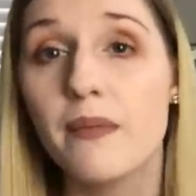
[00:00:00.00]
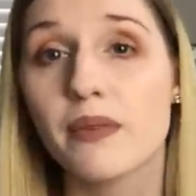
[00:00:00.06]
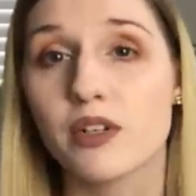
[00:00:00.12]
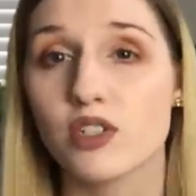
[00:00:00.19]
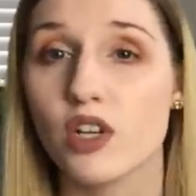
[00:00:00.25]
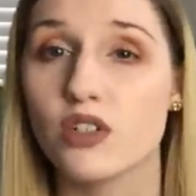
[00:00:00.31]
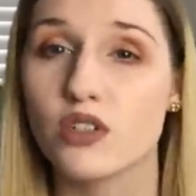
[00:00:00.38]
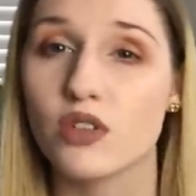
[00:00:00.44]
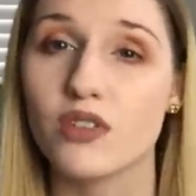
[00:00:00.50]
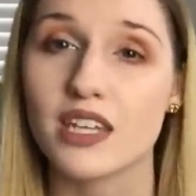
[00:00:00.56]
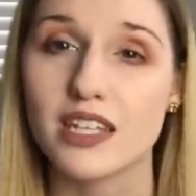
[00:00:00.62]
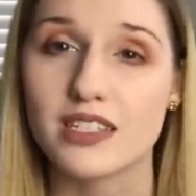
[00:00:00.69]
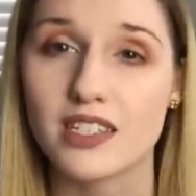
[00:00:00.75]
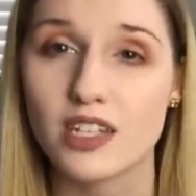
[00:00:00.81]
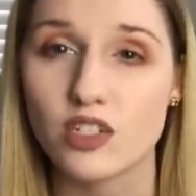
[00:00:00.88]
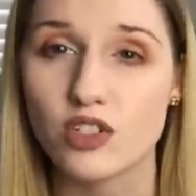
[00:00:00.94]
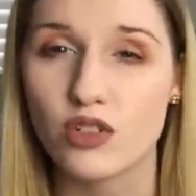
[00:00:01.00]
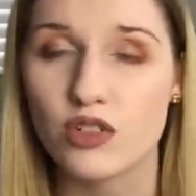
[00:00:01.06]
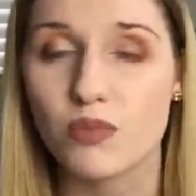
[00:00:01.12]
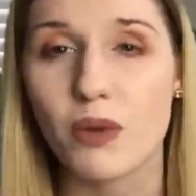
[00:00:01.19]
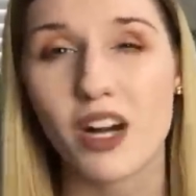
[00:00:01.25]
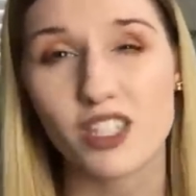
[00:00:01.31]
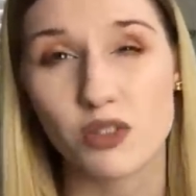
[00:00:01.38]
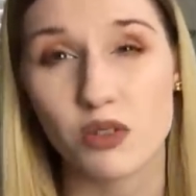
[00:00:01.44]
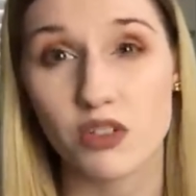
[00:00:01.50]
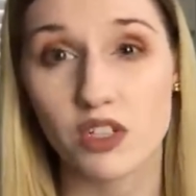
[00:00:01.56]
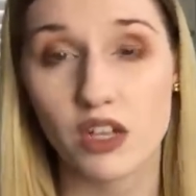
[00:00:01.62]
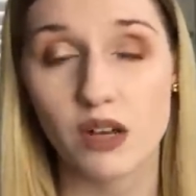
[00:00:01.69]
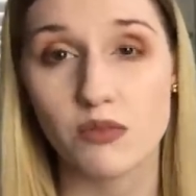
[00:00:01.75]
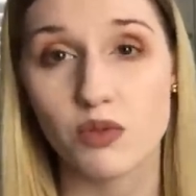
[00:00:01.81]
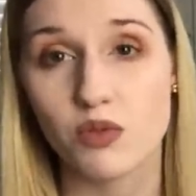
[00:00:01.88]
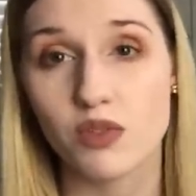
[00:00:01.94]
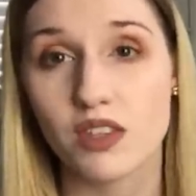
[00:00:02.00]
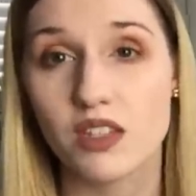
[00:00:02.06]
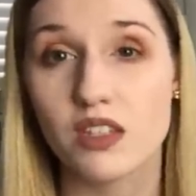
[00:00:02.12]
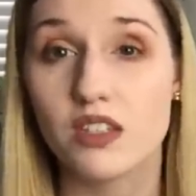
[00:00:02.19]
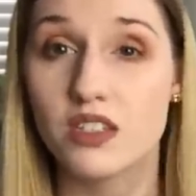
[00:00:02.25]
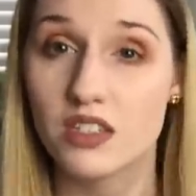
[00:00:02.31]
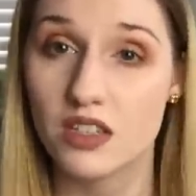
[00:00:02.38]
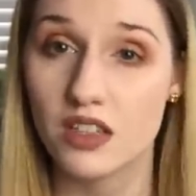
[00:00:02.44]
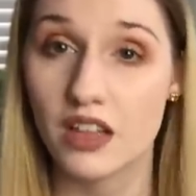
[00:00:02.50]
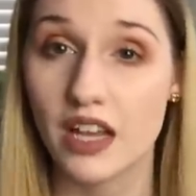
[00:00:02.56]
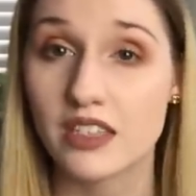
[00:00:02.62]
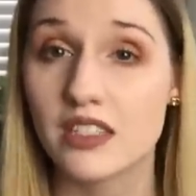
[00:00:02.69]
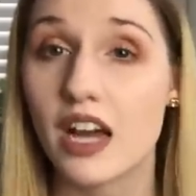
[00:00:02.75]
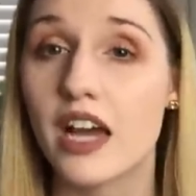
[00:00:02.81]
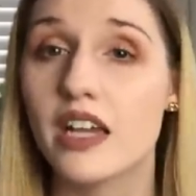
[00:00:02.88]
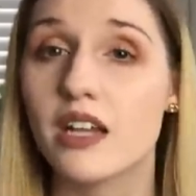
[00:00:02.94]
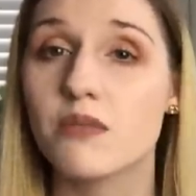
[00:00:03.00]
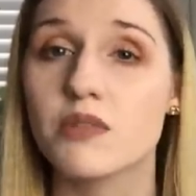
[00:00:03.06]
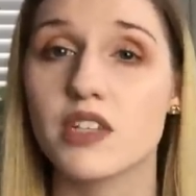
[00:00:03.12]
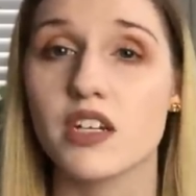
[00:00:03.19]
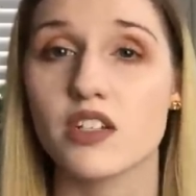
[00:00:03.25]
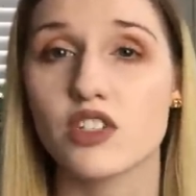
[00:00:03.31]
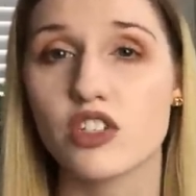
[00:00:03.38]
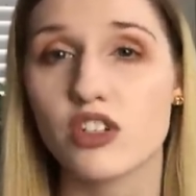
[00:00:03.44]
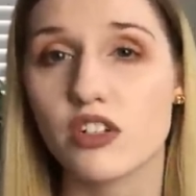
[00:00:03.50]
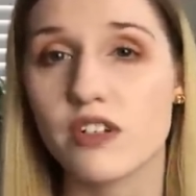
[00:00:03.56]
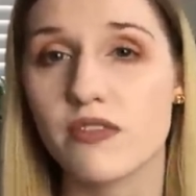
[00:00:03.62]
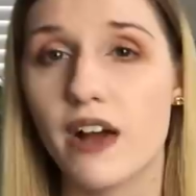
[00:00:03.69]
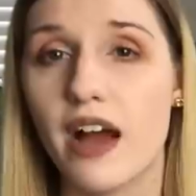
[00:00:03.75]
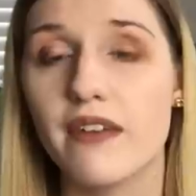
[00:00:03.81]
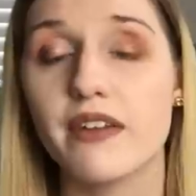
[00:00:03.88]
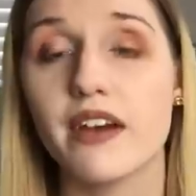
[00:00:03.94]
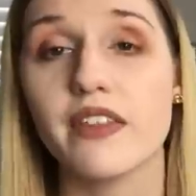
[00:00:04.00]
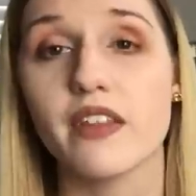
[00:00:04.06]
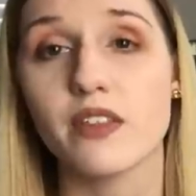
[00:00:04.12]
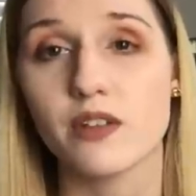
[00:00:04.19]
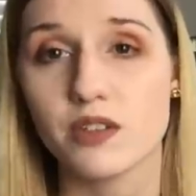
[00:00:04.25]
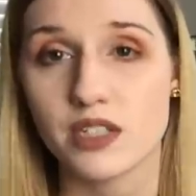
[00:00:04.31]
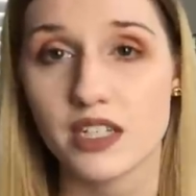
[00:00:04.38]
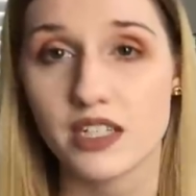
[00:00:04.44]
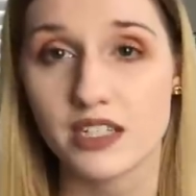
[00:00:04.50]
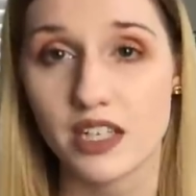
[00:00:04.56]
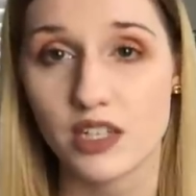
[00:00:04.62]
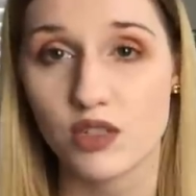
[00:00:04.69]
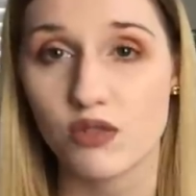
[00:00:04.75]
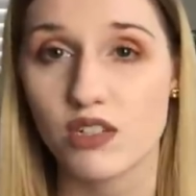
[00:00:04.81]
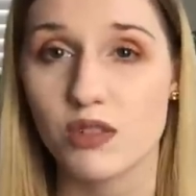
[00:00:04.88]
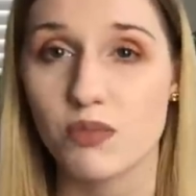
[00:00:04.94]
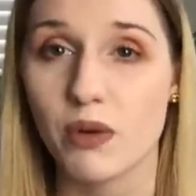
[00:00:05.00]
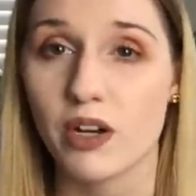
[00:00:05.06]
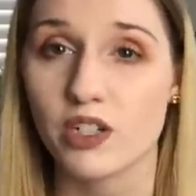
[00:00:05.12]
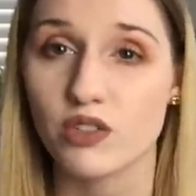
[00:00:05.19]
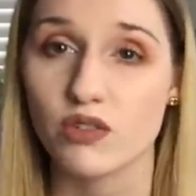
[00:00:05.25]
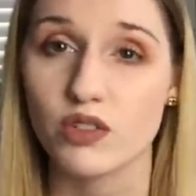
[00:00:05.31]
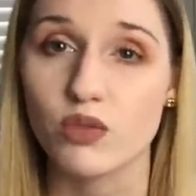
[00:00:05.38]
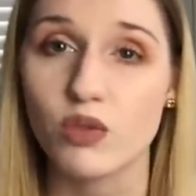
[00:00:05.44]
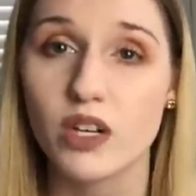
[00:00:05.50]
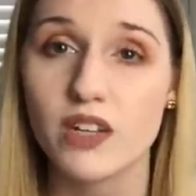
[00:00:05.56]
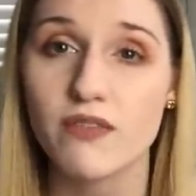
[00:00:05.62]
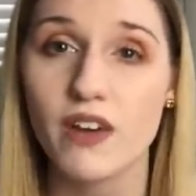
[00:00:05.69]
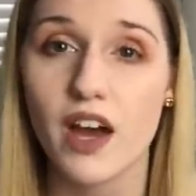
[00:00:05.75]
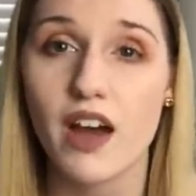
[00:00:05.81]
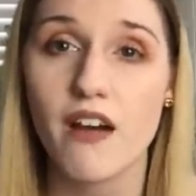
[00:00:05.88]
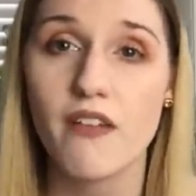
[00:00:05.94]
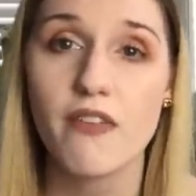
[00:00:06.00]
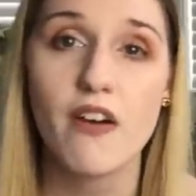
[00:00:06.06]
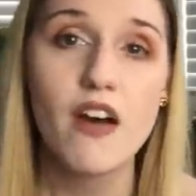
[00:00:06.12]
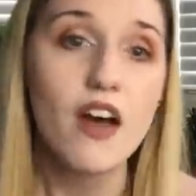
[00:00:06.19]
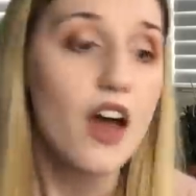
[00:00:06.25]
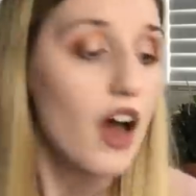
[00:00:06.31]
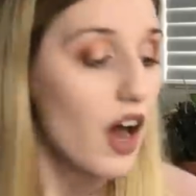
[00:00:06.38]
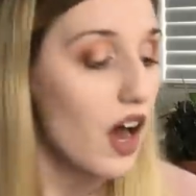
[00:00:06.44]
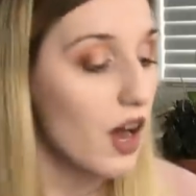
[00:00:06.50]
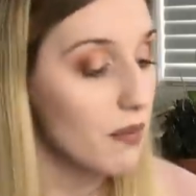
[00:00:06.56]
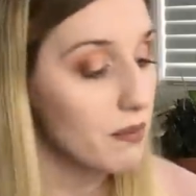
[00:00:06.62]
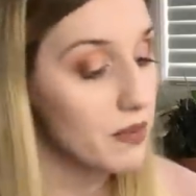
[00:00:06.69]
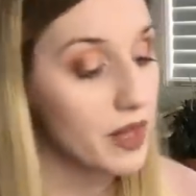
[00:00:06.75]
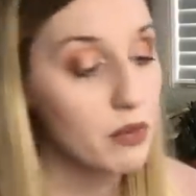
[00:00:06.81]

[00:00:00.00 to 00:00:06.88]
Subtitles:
There's also the essentials box, which comes with less items and is $35, and then there's the accessories box for $25.